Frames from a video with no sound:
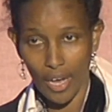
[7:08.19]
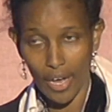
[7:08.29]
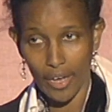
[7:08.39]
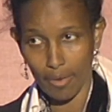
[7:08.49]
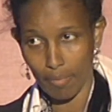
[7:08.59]

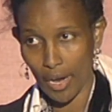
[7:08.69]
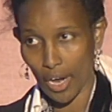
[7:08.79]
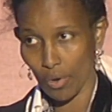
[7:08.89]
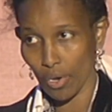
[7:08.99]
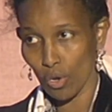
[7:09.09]
are in
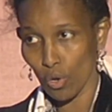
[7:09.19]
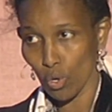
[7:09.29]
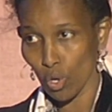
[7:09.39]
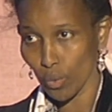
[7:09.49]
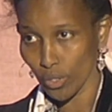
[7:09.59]
power
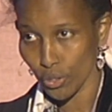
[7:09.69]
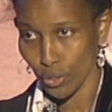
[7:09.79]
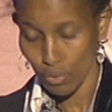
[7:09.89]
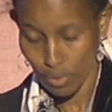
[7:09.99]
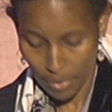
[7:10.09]
or will
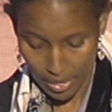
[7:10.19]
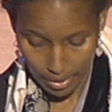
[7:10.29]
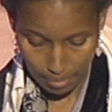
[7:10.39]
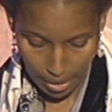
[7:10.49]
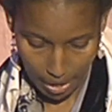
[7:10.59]
soon be
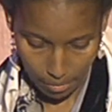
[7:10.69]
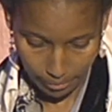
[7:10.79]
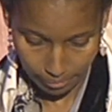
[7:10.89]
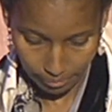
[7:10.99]
in power.